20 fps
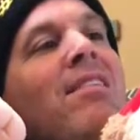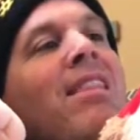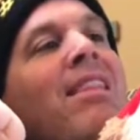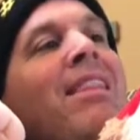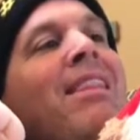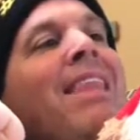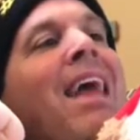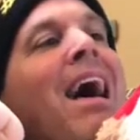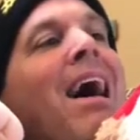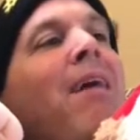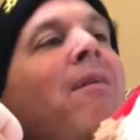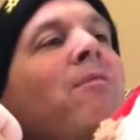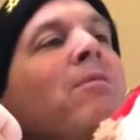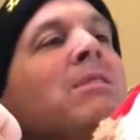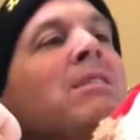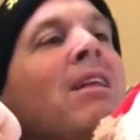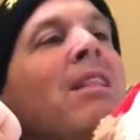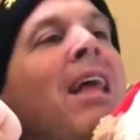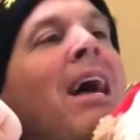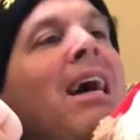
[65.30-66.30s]
that
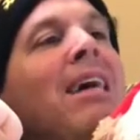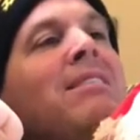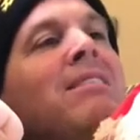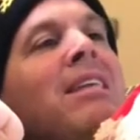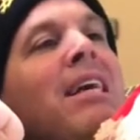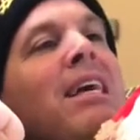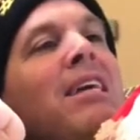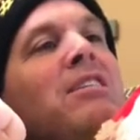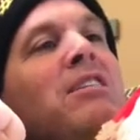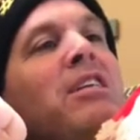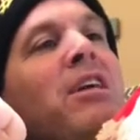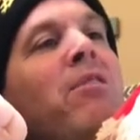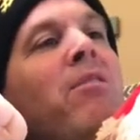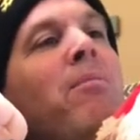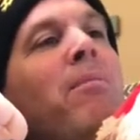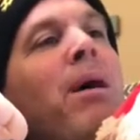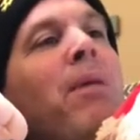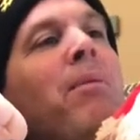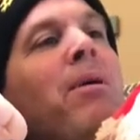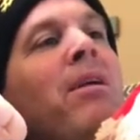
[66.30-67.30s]
was the last thing she
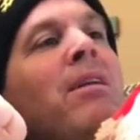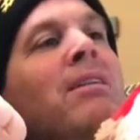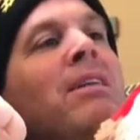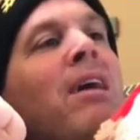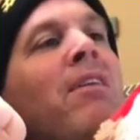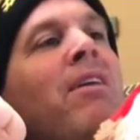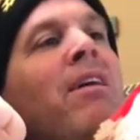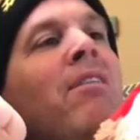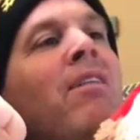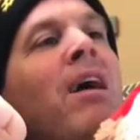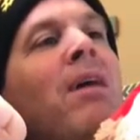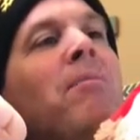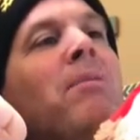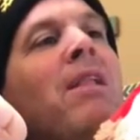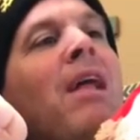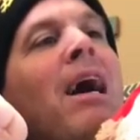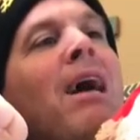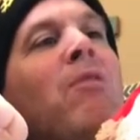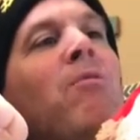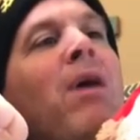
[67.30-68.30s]
remembered until the alarm
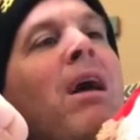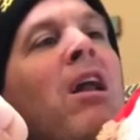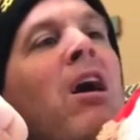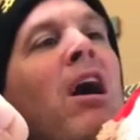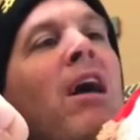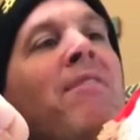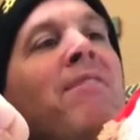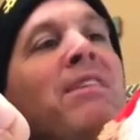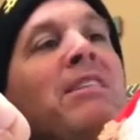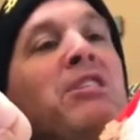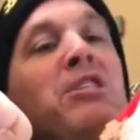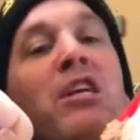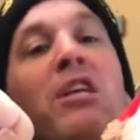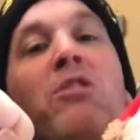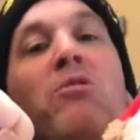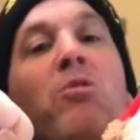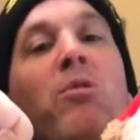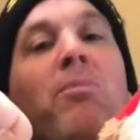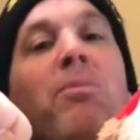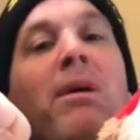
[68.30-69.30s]
clock went off and she
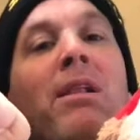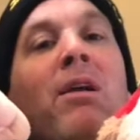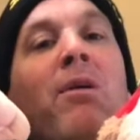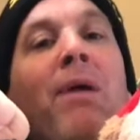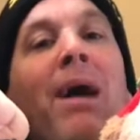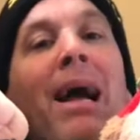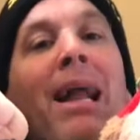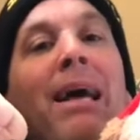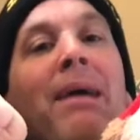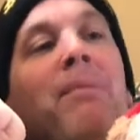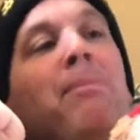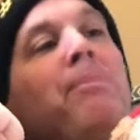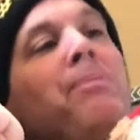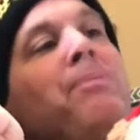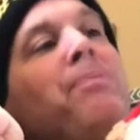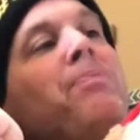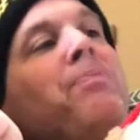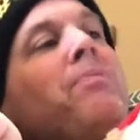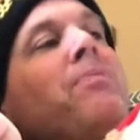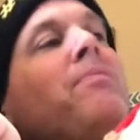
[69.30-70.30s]
threw a pillow at it.
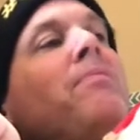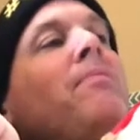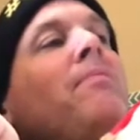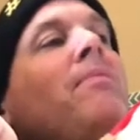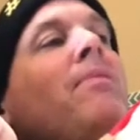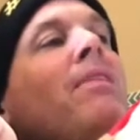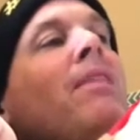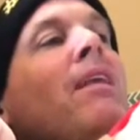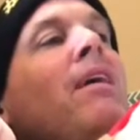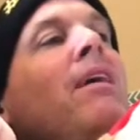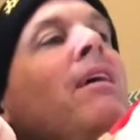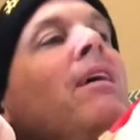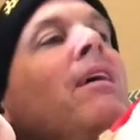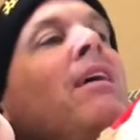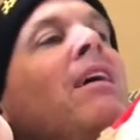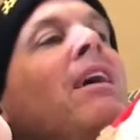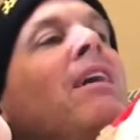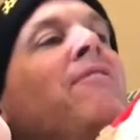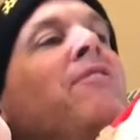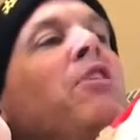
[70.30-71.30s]

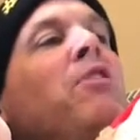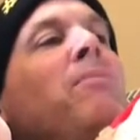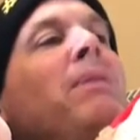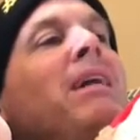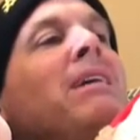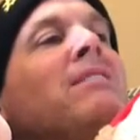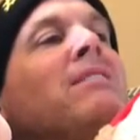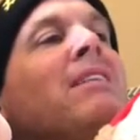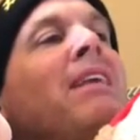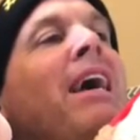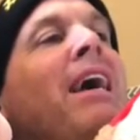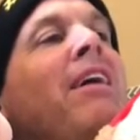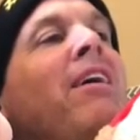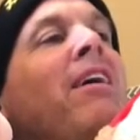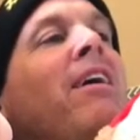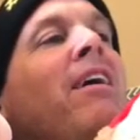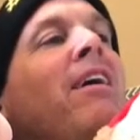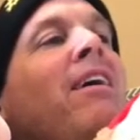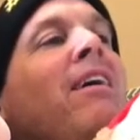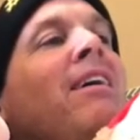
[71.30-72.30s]
A few minutes
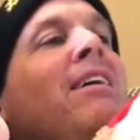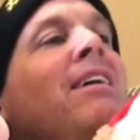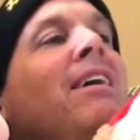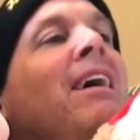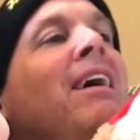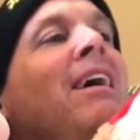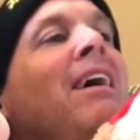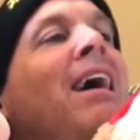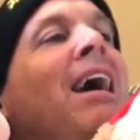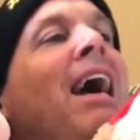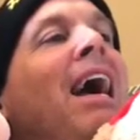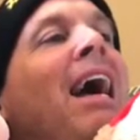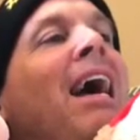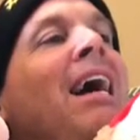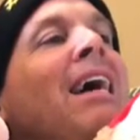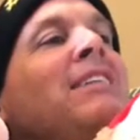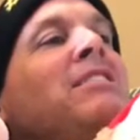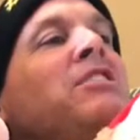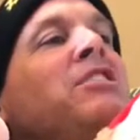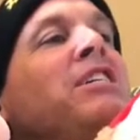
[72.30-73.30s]
later,
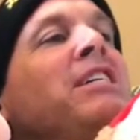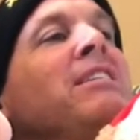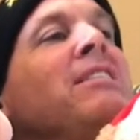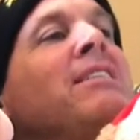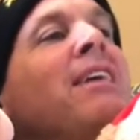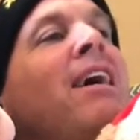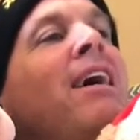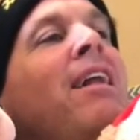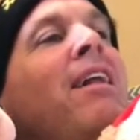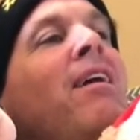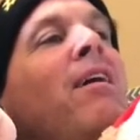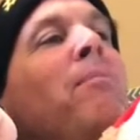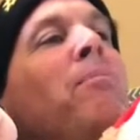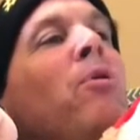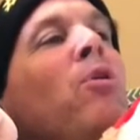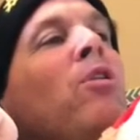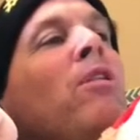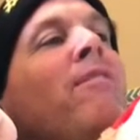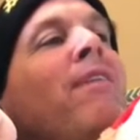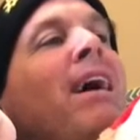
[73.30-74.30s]
as she set a
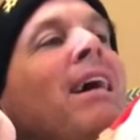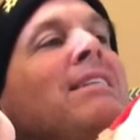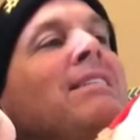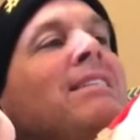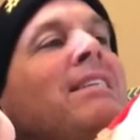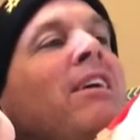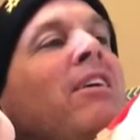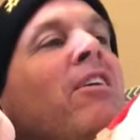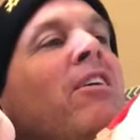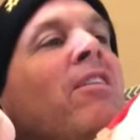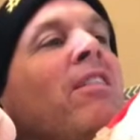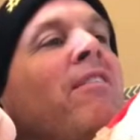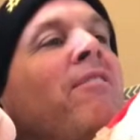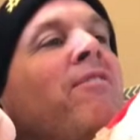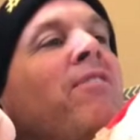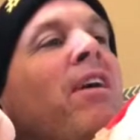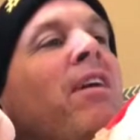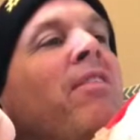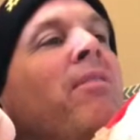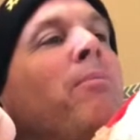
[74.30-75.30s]
bowl of hot cereal in
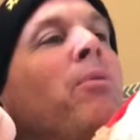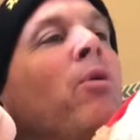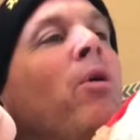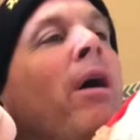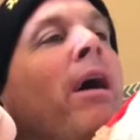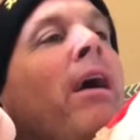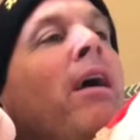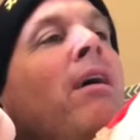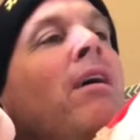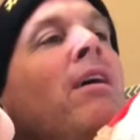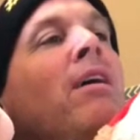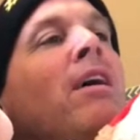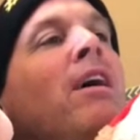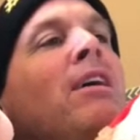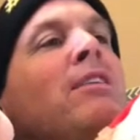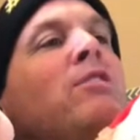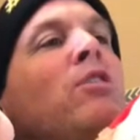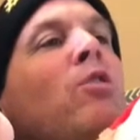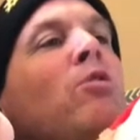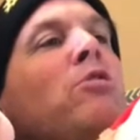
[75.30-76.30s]
front of the boy,
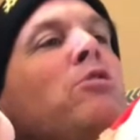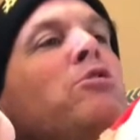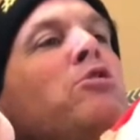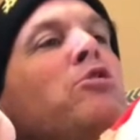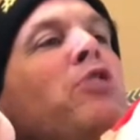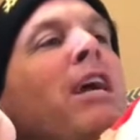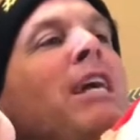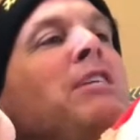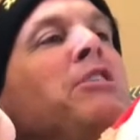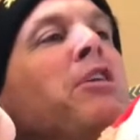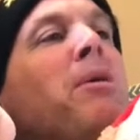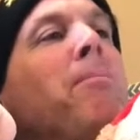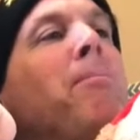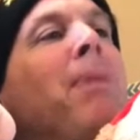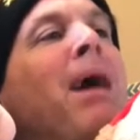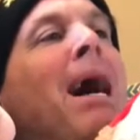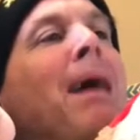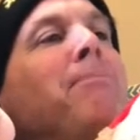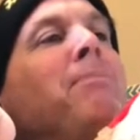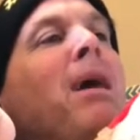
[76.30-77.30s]
a total stranger
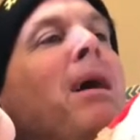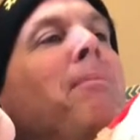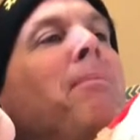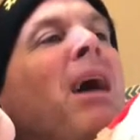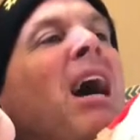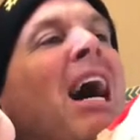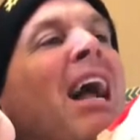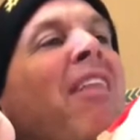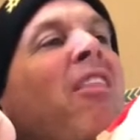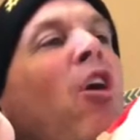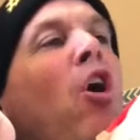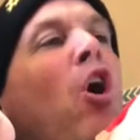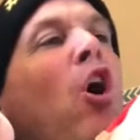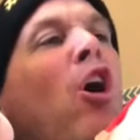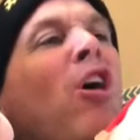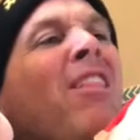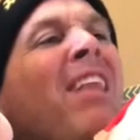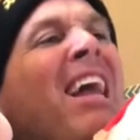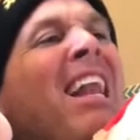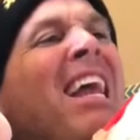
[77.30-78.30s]
popped up out of the
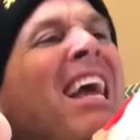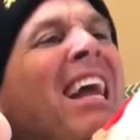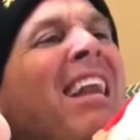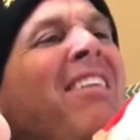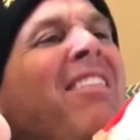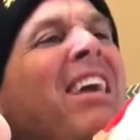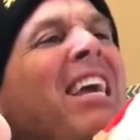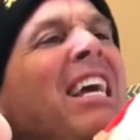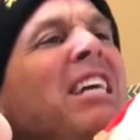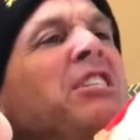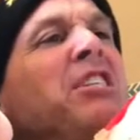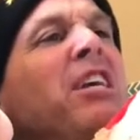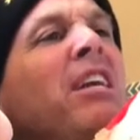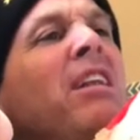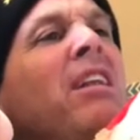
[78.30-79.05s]
hall and into the kitchen.